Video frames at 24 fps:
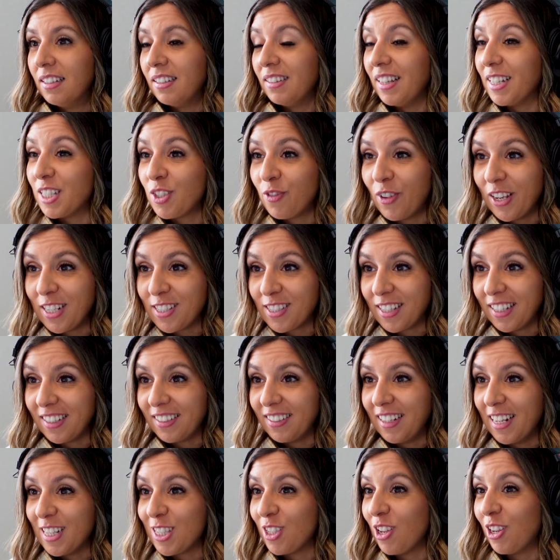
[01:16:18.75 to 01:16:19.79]
let's face
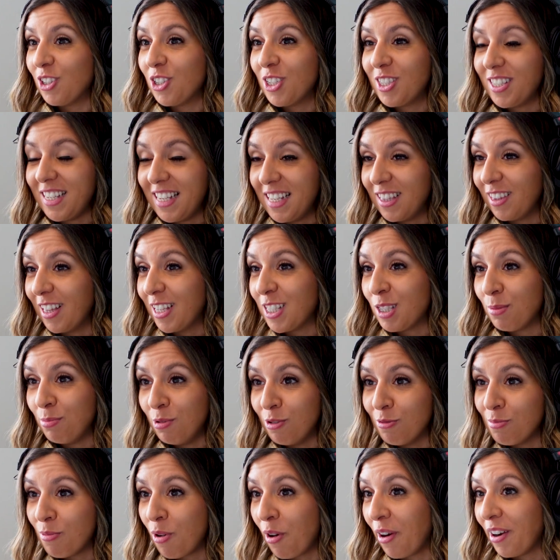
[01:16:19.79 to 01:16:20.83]
it, it's not just eat less,
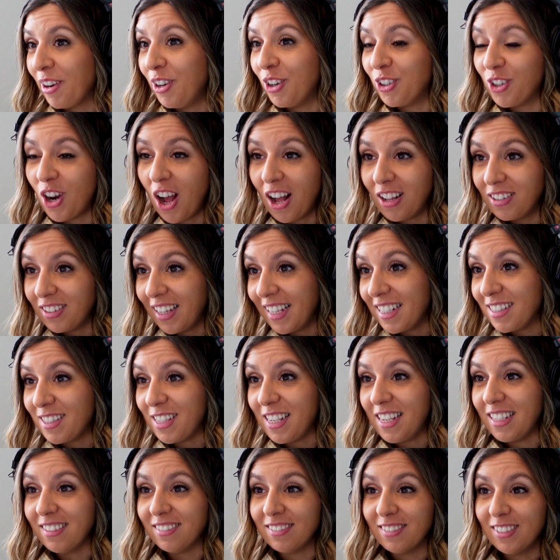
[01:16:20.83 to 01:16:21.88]
move more. You're not
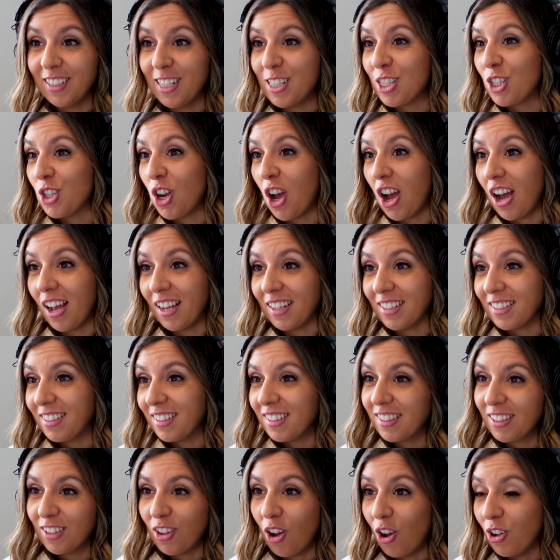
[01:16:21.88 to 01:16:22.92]
lazy. It's not
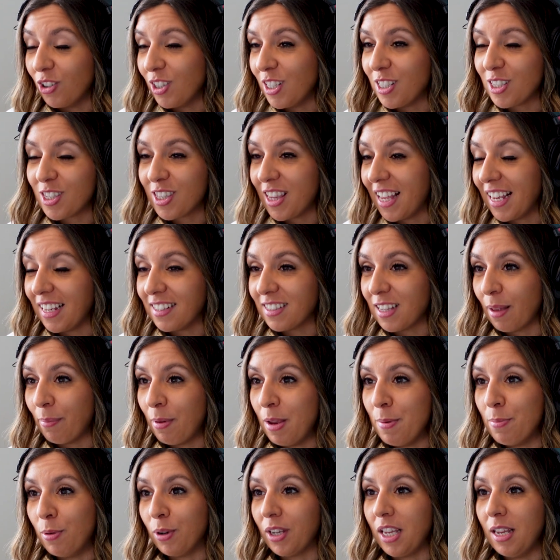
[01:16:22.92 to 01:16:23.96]
all these things that
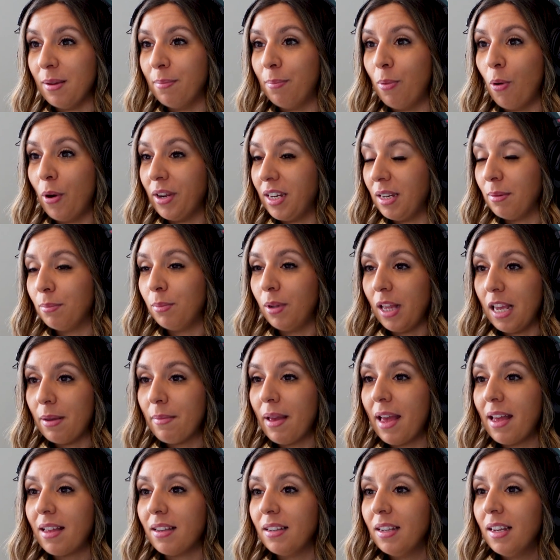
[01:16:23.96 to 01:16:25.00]
people keep pointing blame
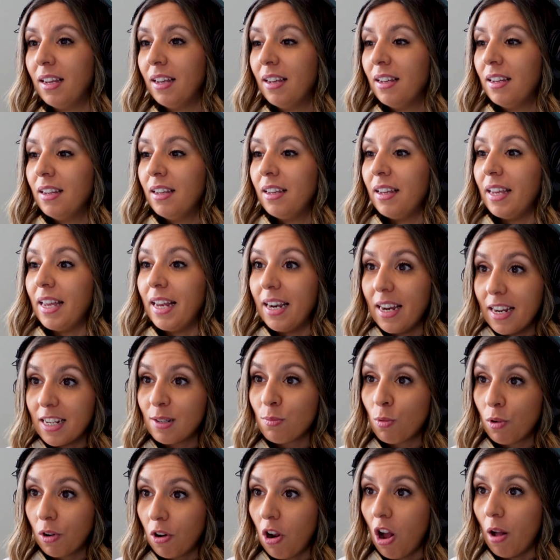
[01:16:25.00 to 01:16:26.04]
at. It
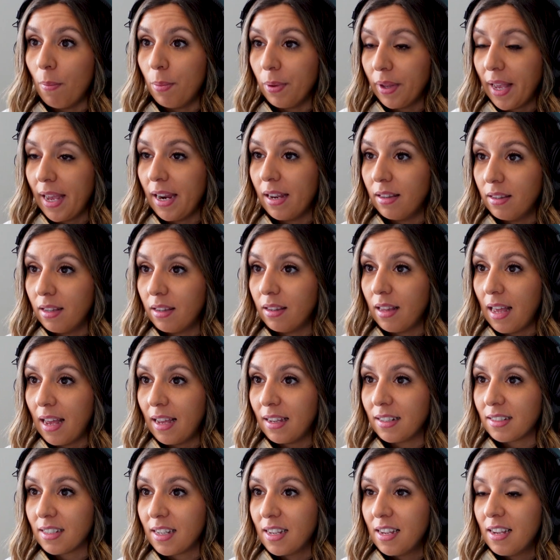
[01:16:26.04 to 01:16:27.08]
is more complicated than
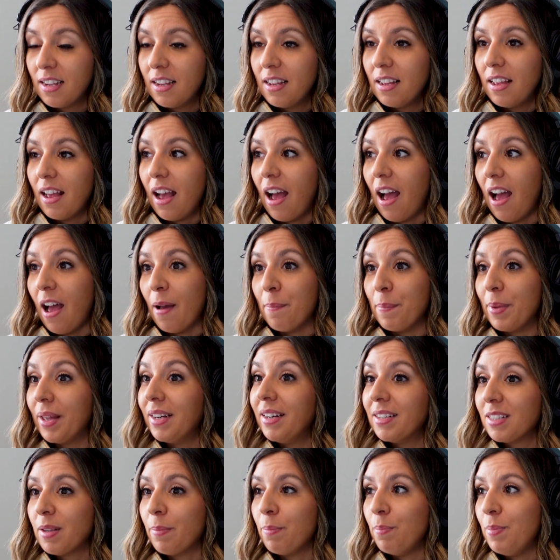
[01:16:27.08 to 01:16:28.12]
that.
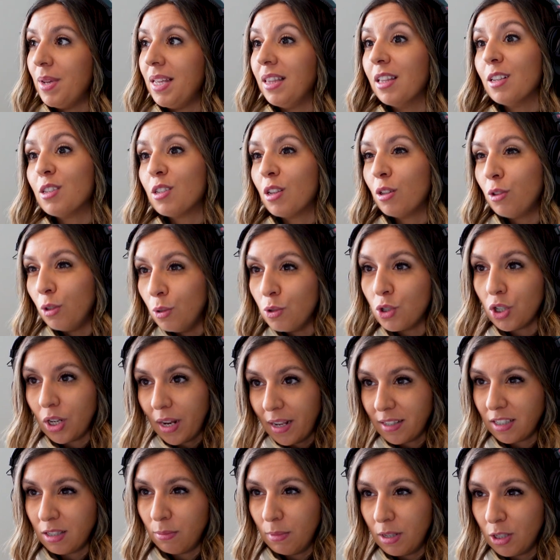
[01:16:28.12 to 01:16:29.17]
That doesn't mean the solution
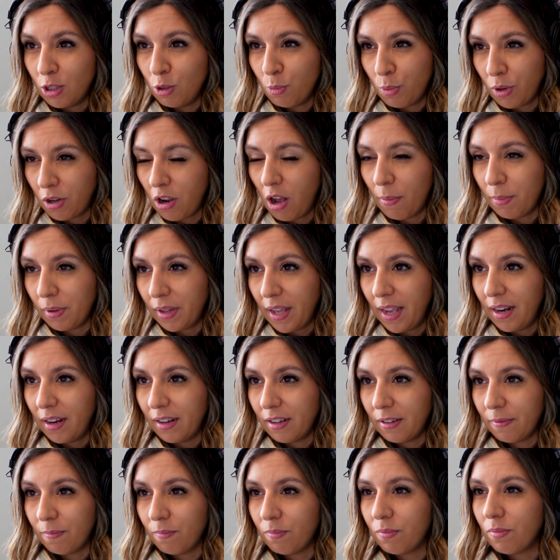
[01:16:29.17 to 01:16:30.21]
has to be super
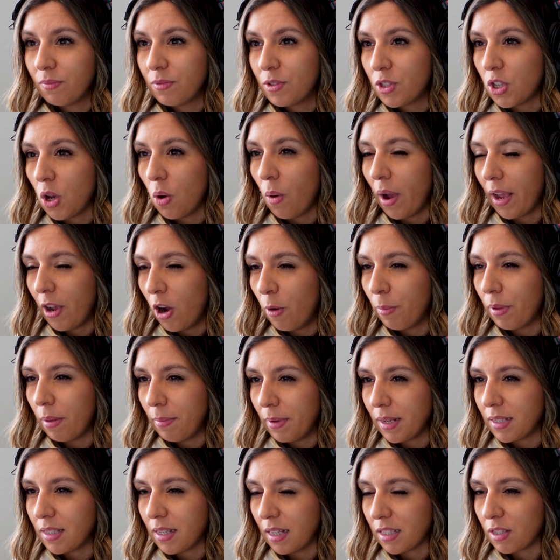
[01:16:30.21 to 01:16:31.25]
complicated. So I hope that
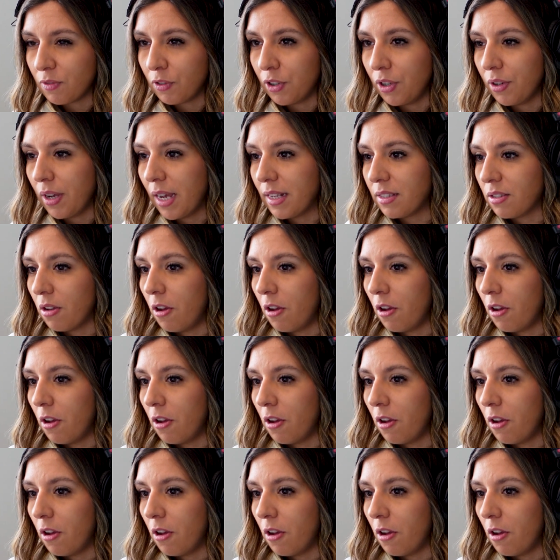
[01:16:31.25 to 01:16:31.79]
makes sense for you guys